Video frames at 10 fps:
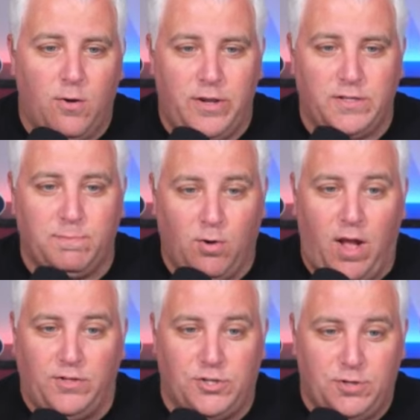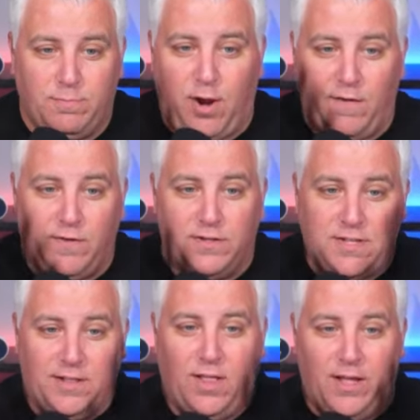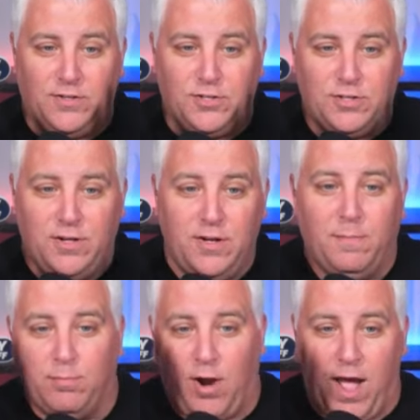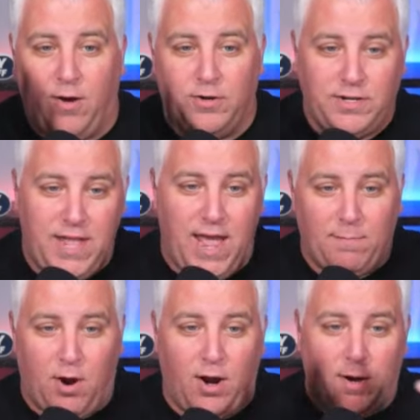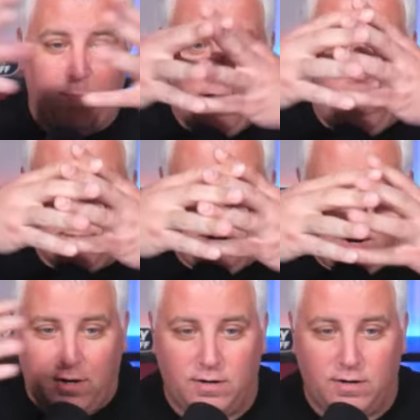is brunch, breakfast, and lunch. Brown, Janmark, Brown Mark.